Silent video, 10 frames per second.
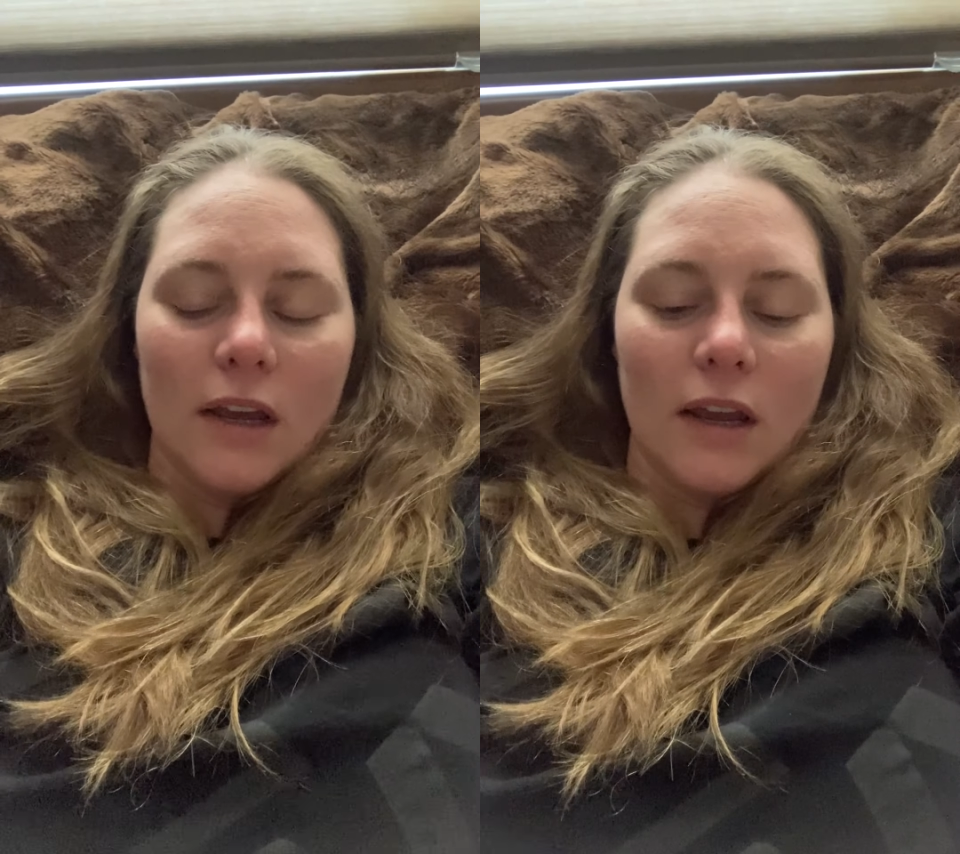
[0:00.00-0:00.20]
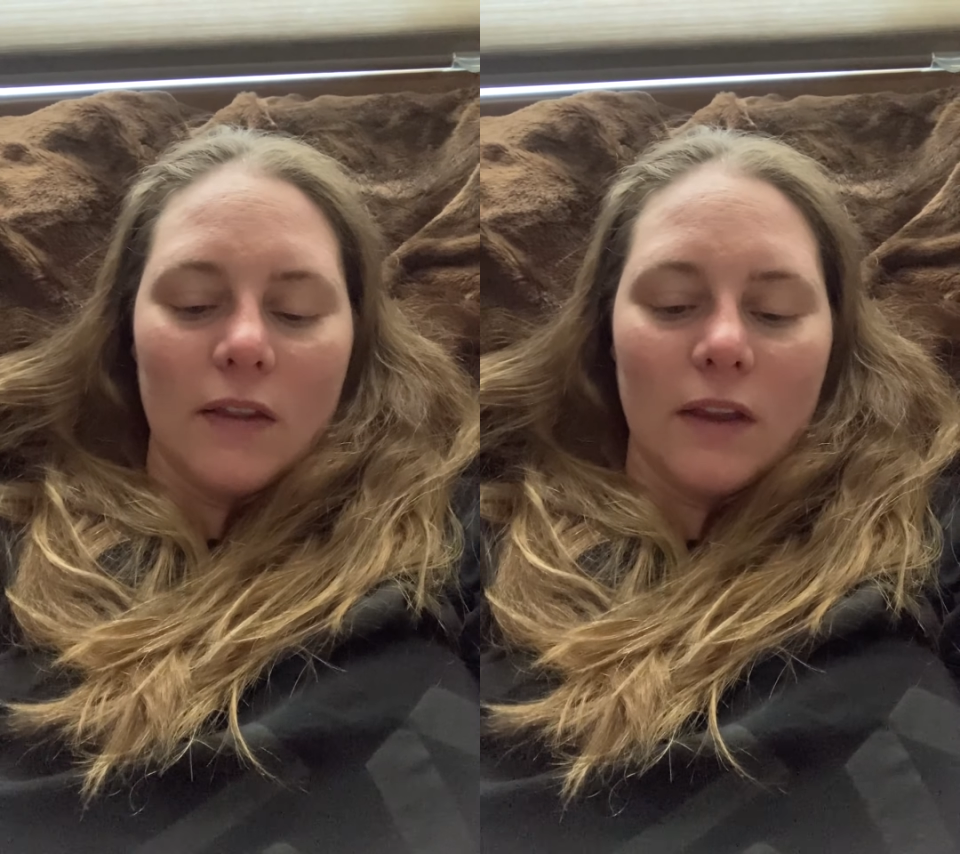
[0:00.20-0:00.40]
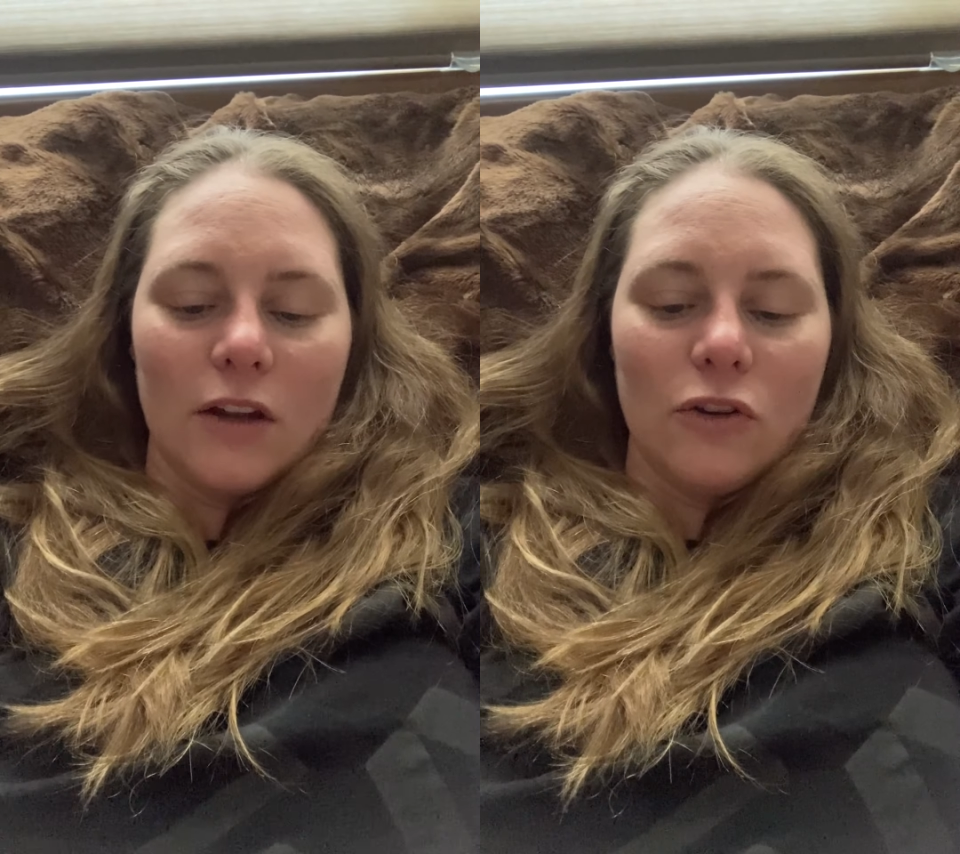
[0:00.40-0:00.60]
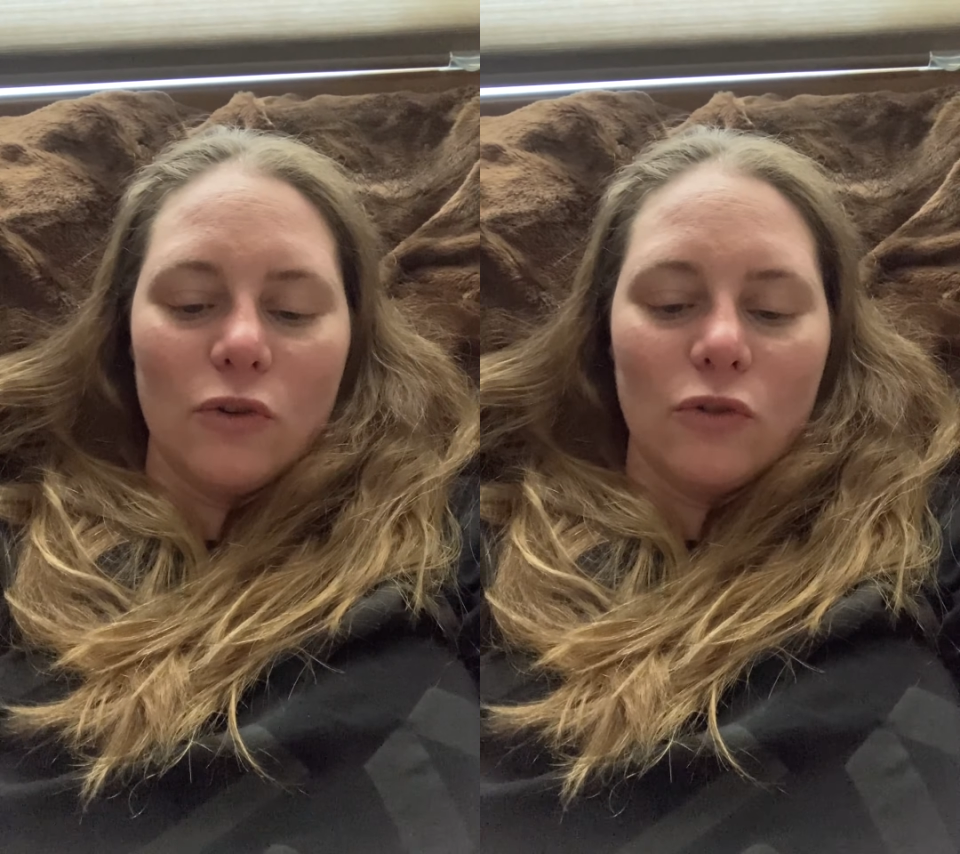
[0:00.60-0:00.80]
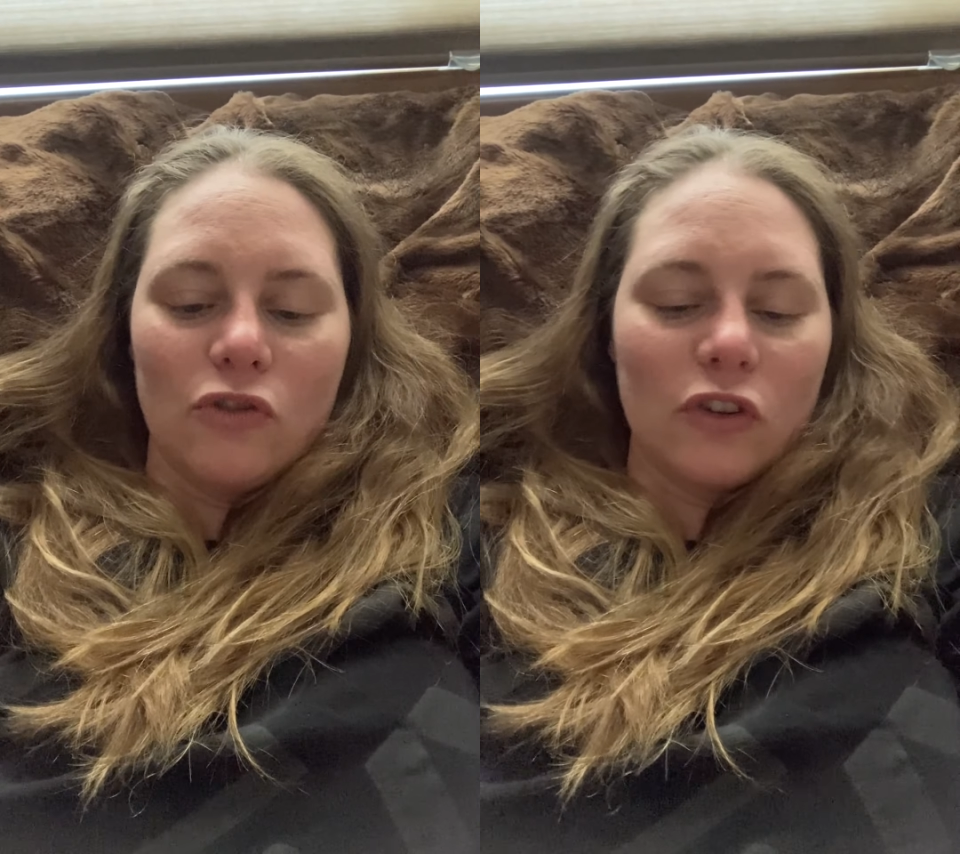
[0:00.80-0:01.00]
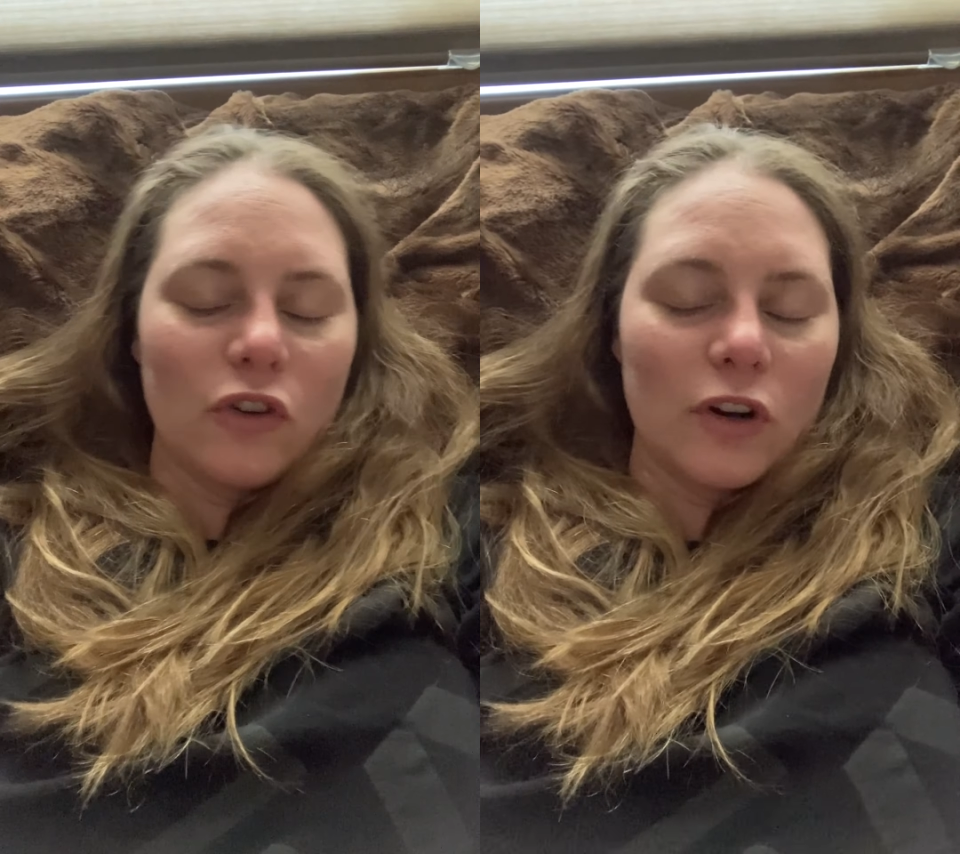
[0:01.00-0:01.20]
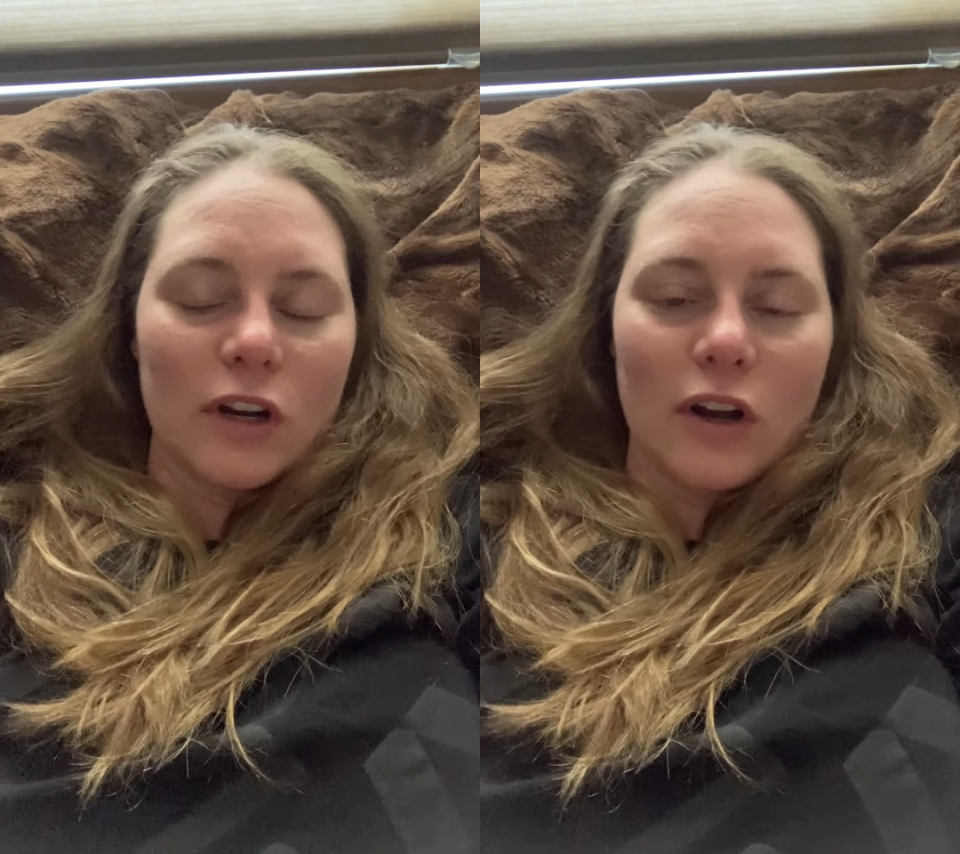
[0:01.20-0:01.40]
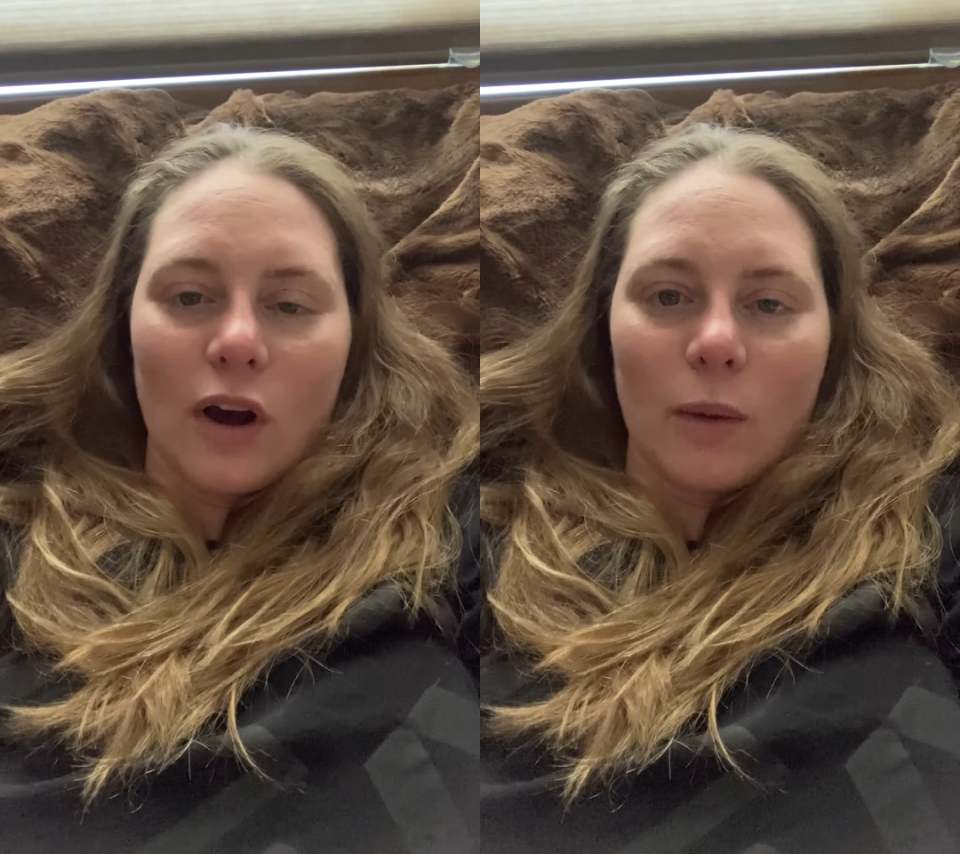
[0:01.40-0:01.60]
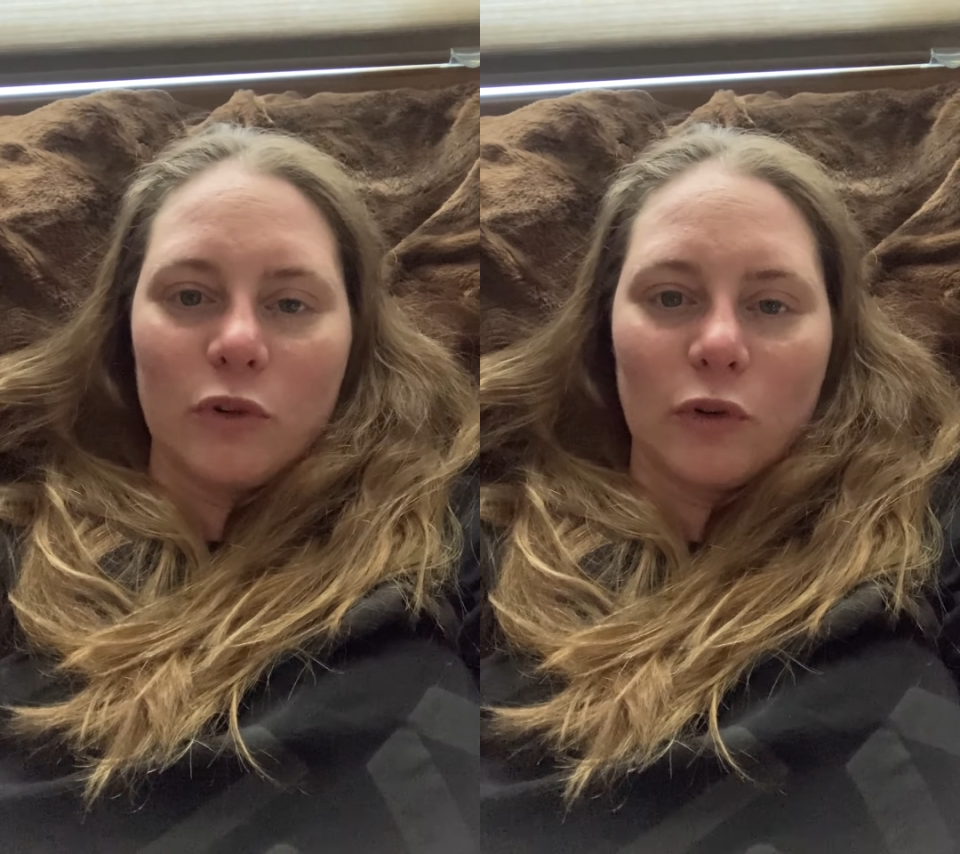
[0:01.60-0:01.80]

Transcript: and then you just turn a knob